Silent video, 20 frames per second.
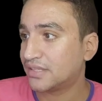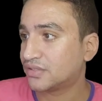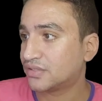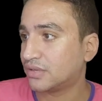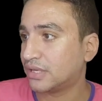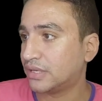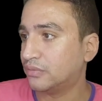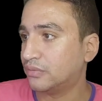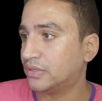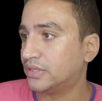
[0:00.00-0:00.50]
So
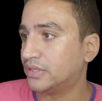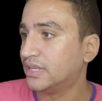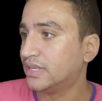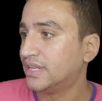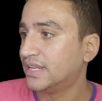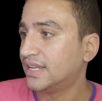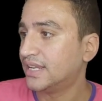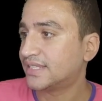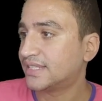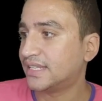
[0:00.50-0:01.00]
I will
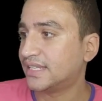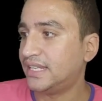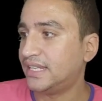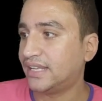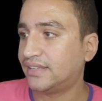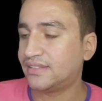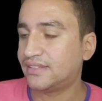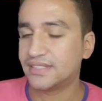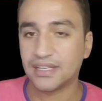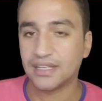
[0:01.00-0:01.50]

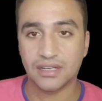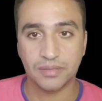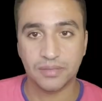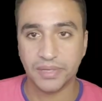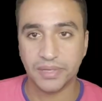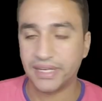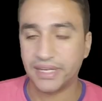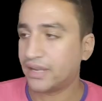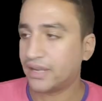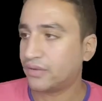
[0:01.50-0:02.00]
select the
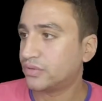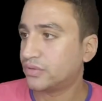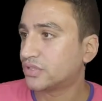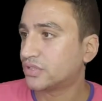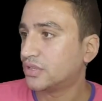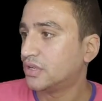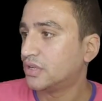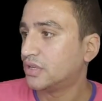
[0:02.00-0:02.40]
Arabic language.